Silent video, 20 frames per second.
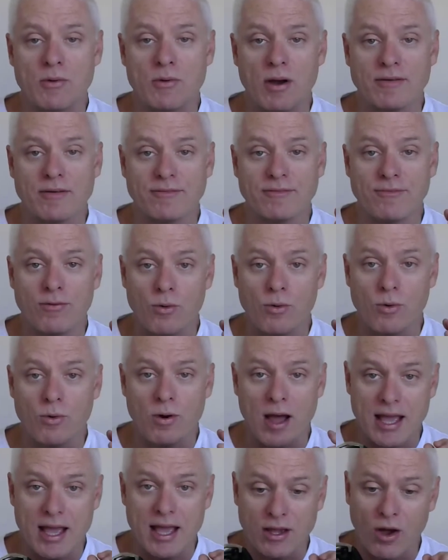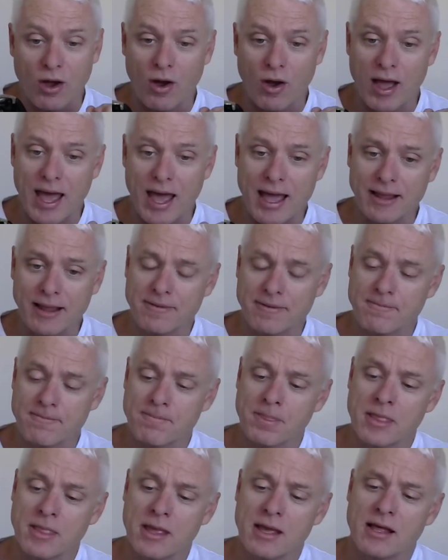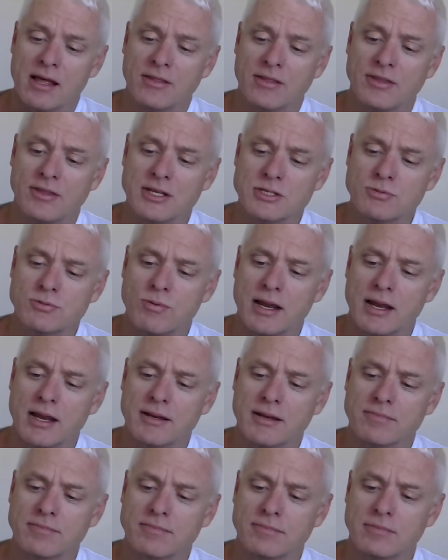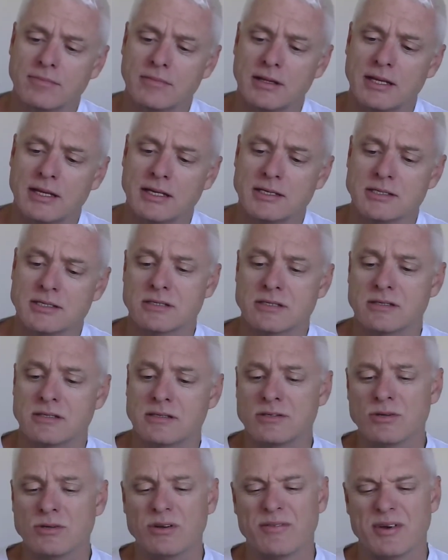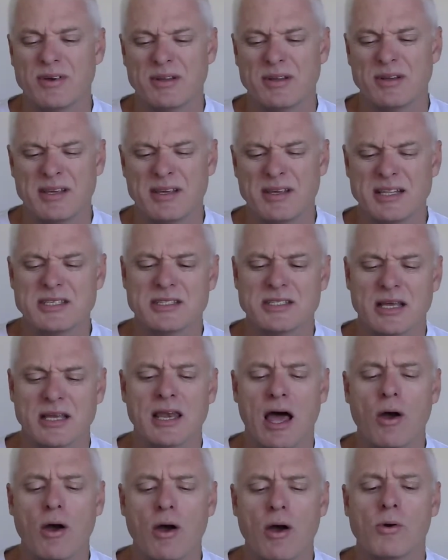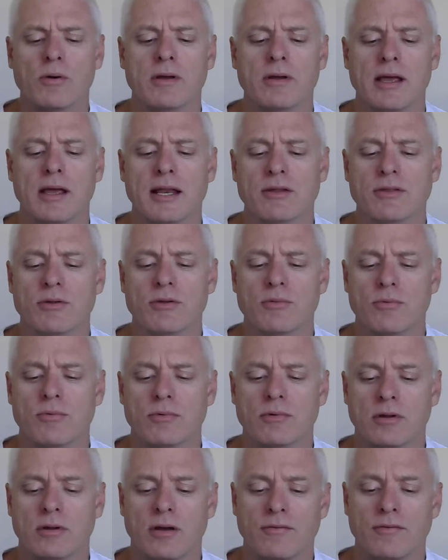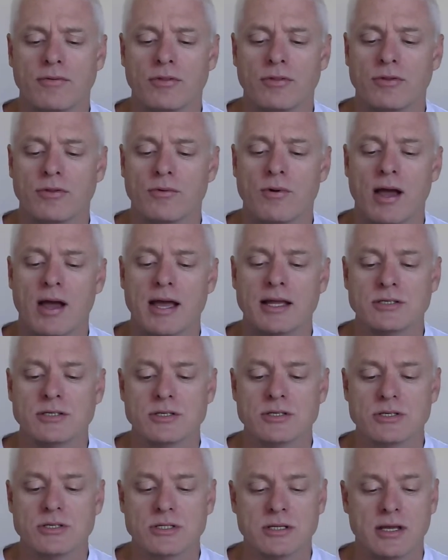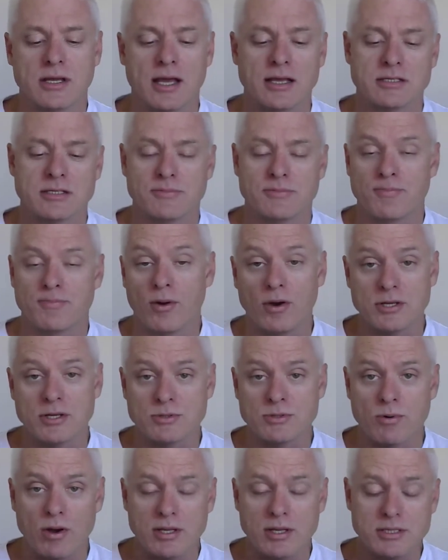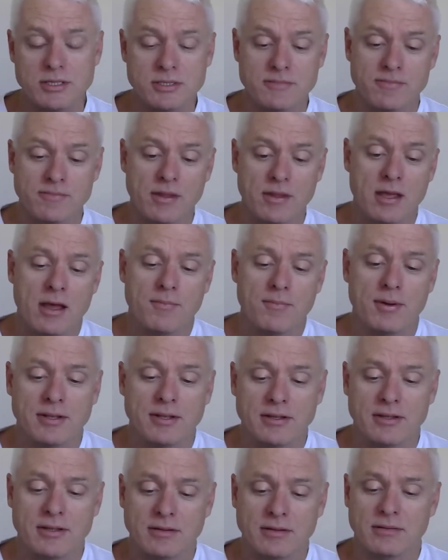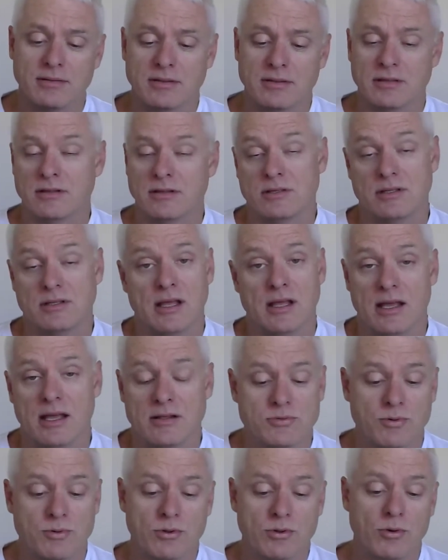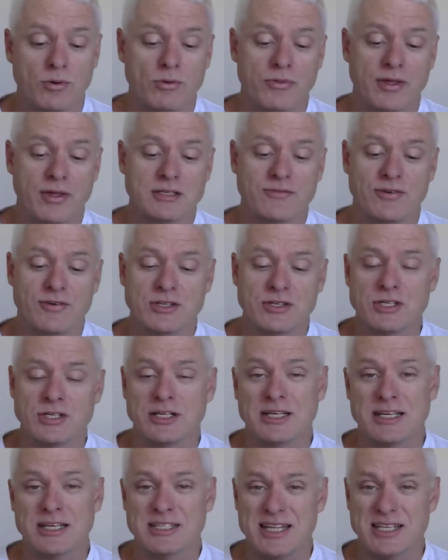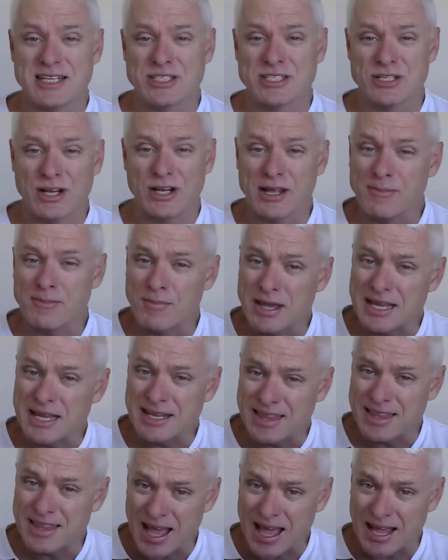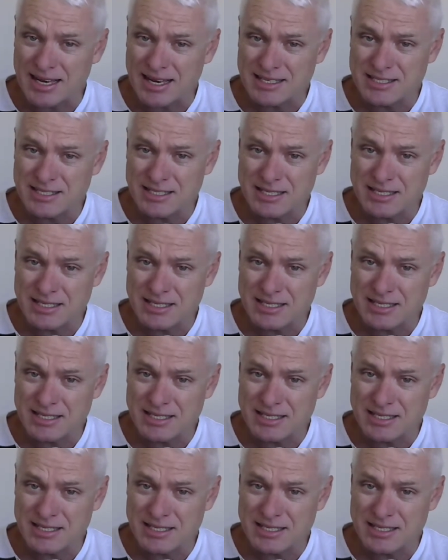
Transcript: one for a kayak, this one is sort of it's the lower end of the range as price wise, but as with all things fishing, doesn't necessarily mean that